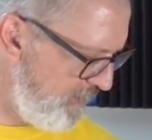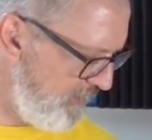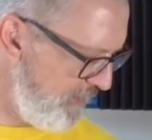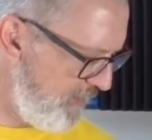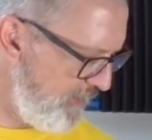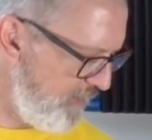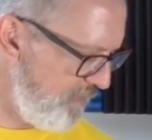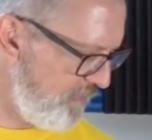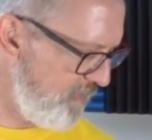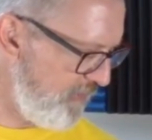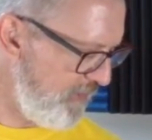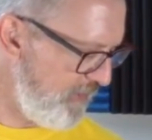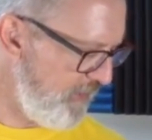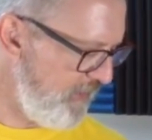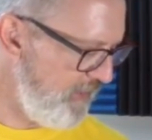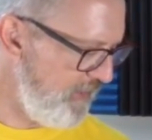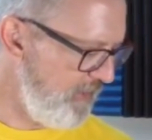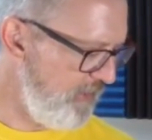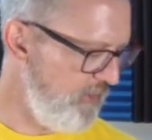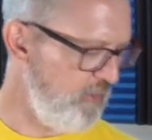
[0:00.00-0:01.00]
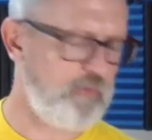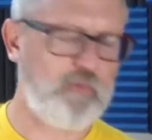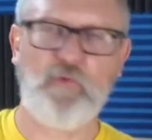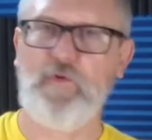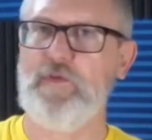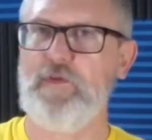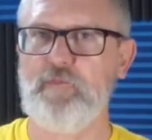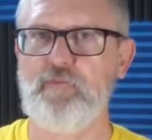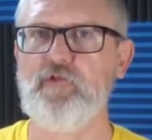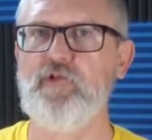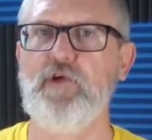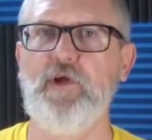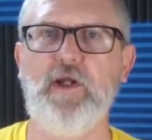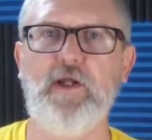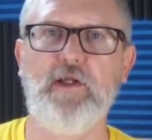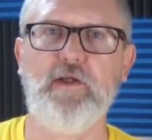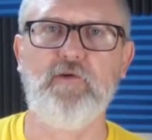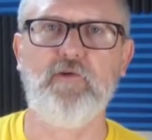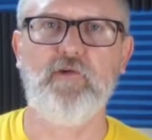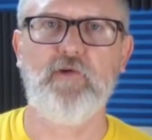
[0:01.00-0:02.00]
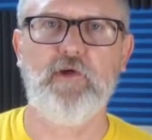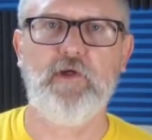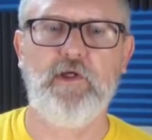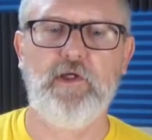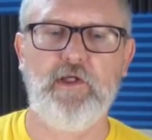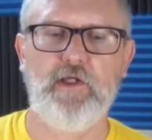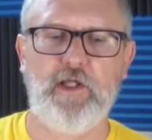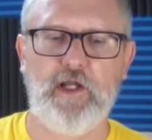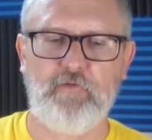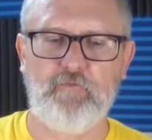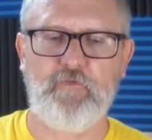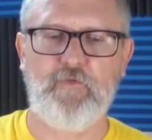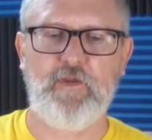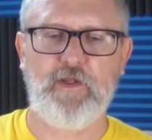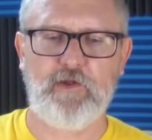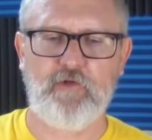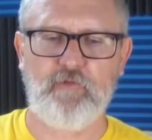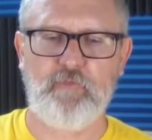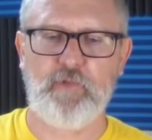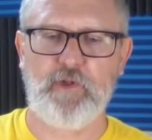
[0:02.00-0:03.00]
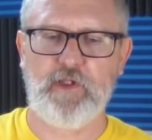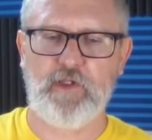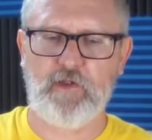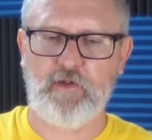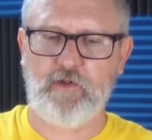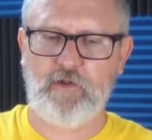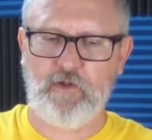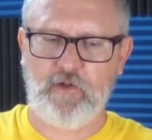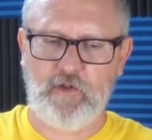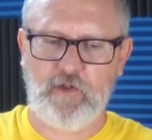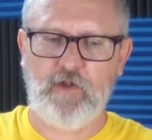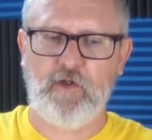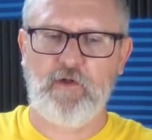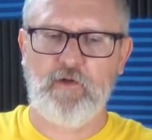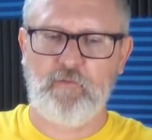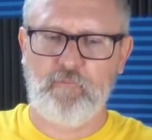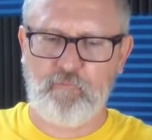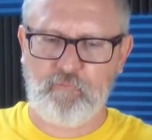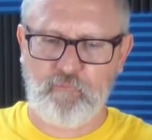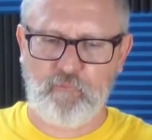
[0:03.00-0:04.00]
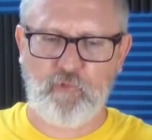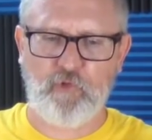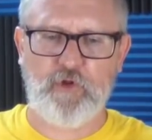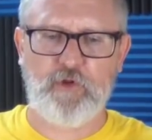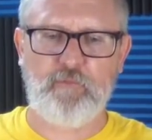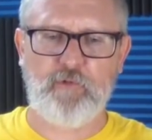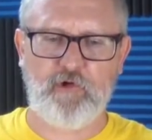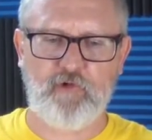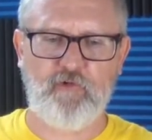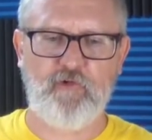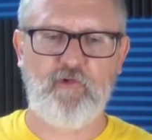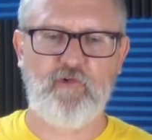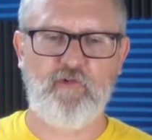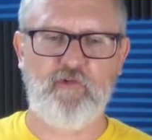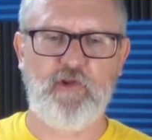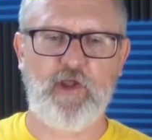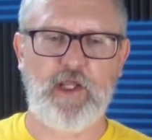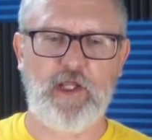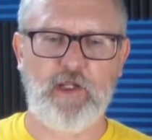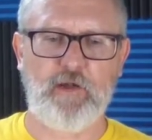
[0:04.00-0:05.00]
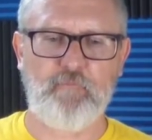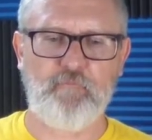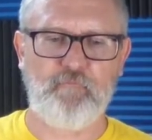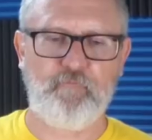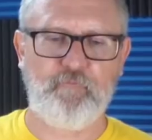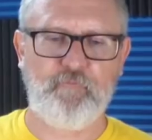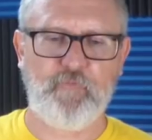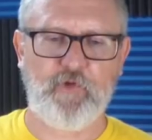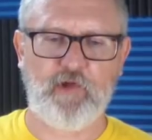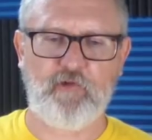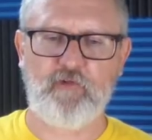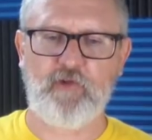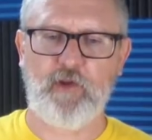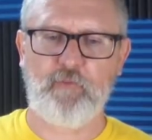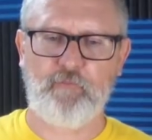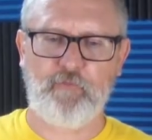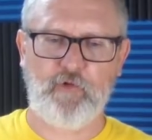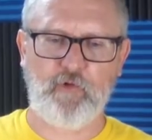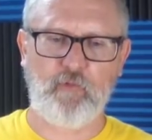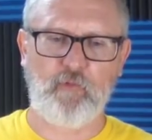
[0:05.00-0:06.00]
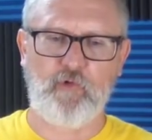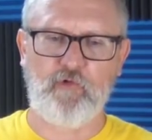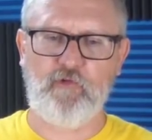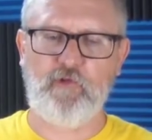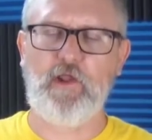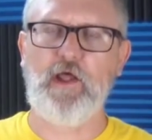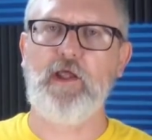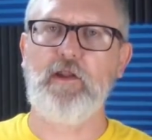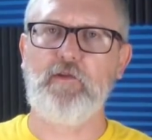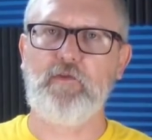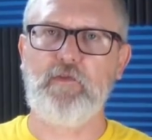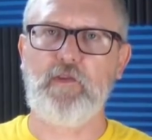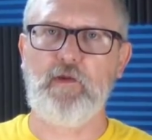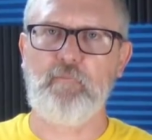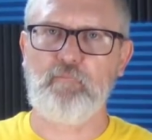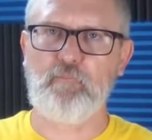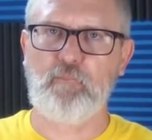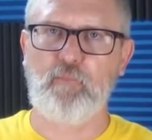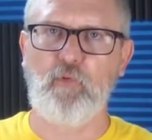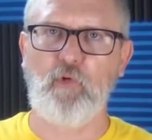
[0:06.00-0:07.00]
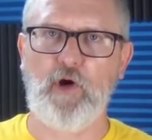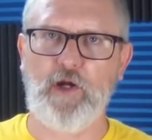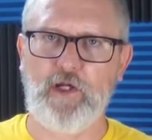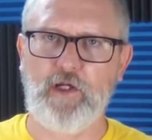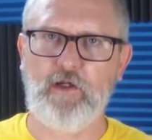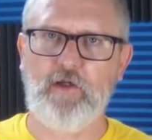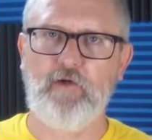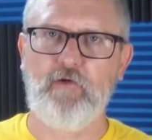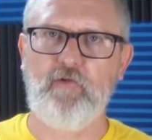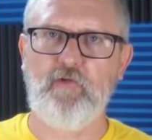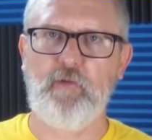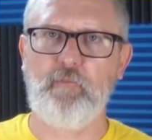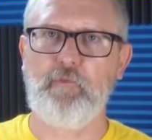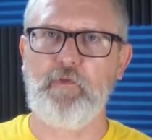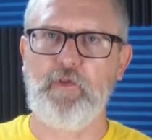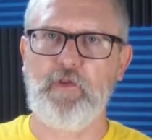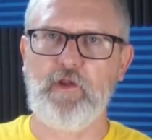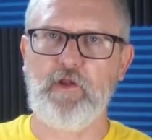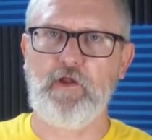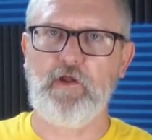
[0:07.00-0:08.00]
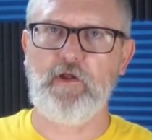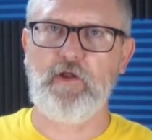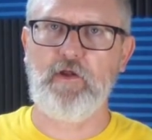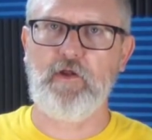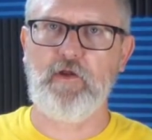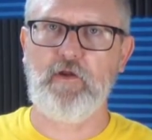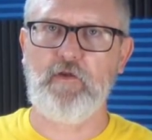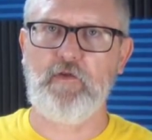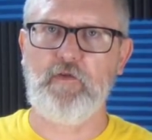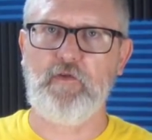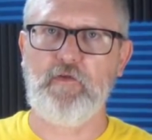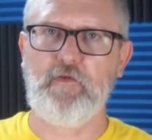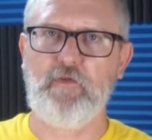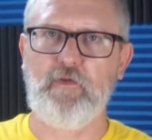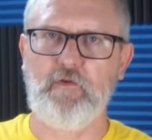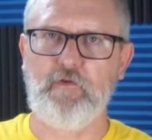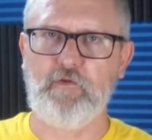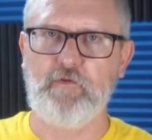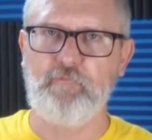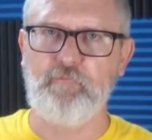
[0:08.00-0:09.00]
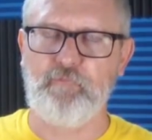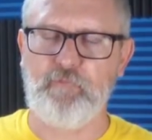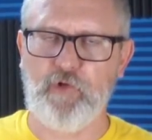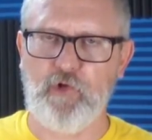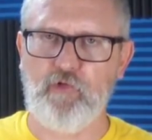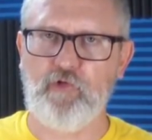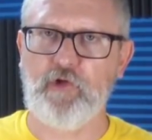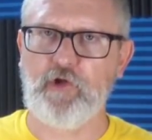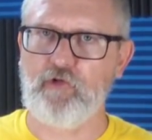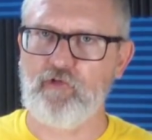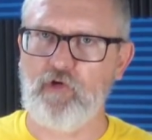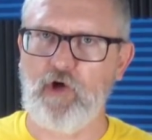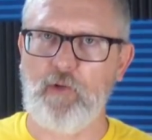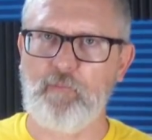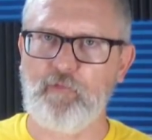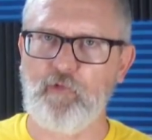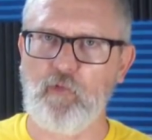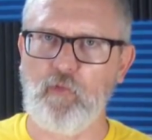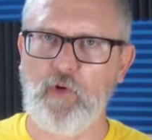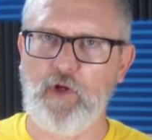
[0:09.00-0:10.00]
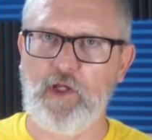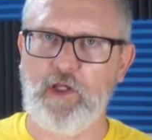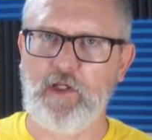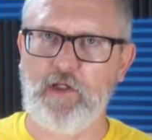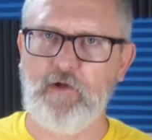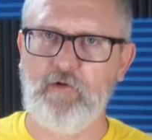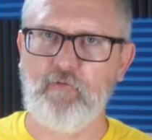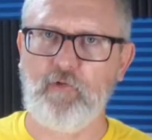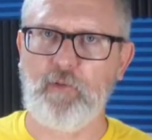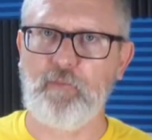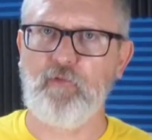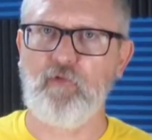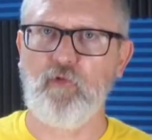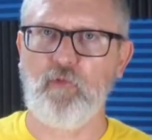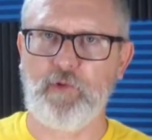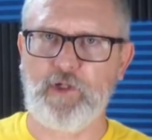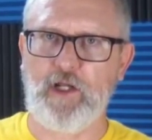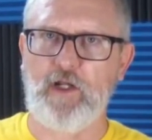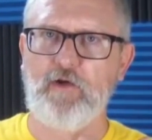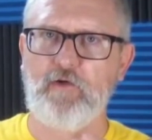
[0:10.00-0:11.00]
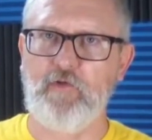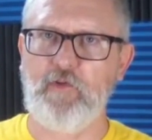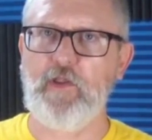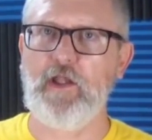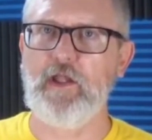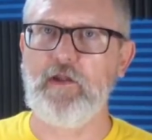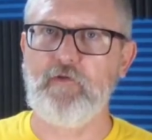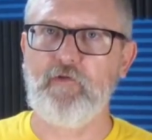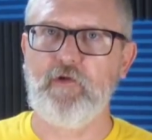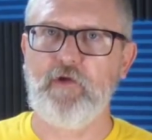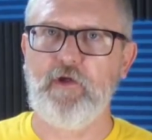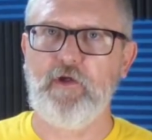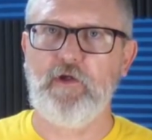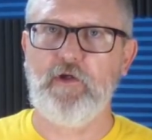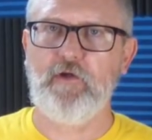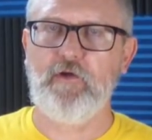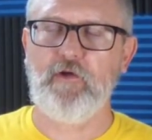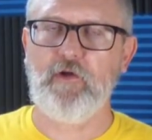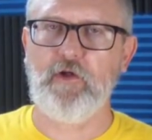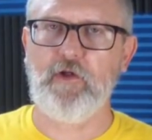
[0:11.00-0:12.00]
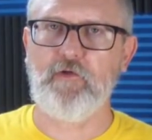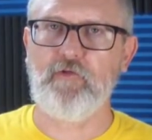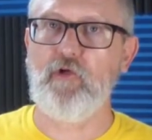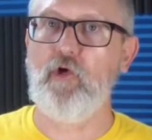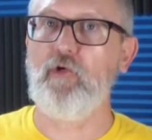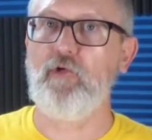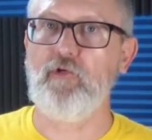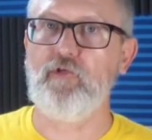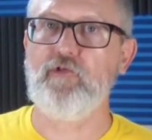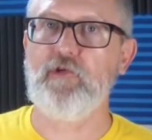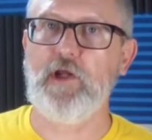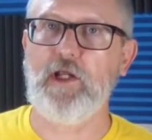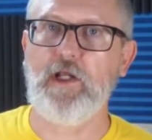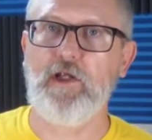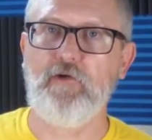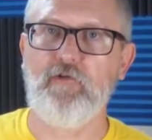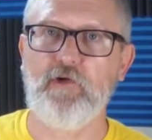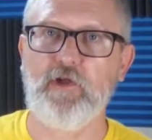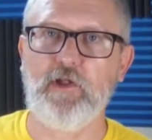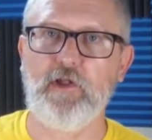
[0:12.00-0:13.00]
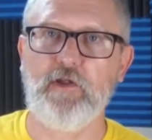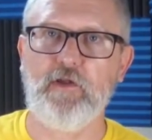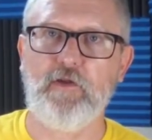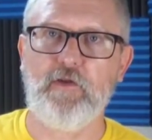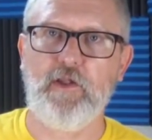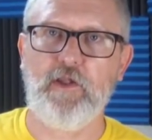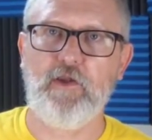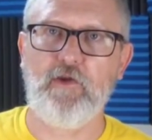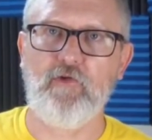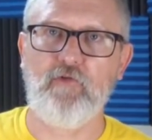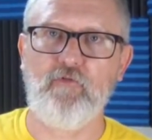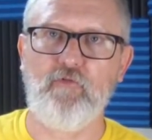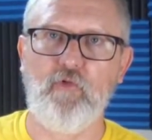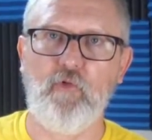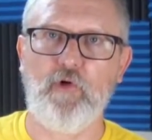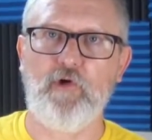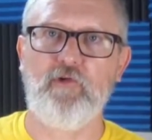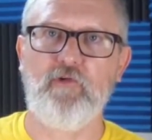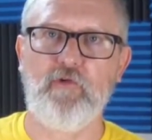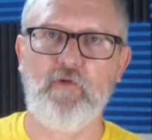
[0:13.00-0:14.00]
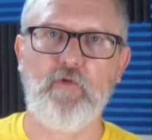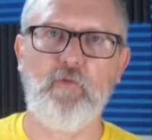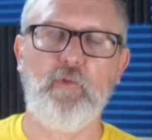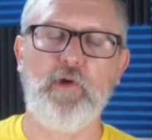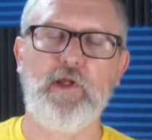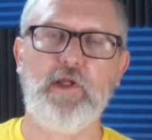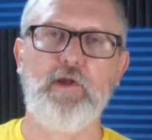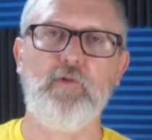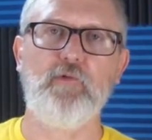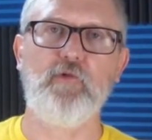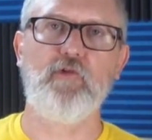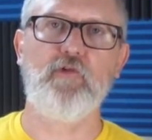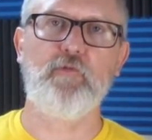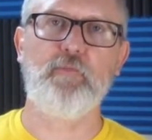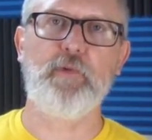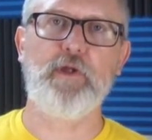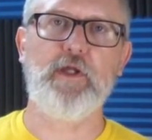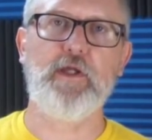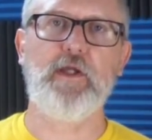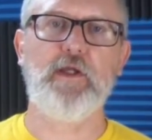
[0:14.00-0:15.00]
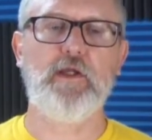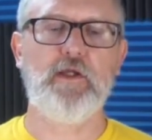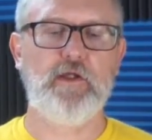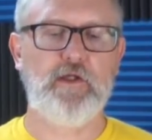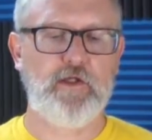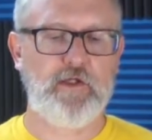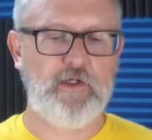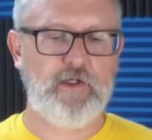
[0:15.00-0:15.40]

That's a rhythm change. Everything has been pretty much the same, except there was that break. Some of the music dropped away right before we got into that tonal change in his voice and the way he was speaking.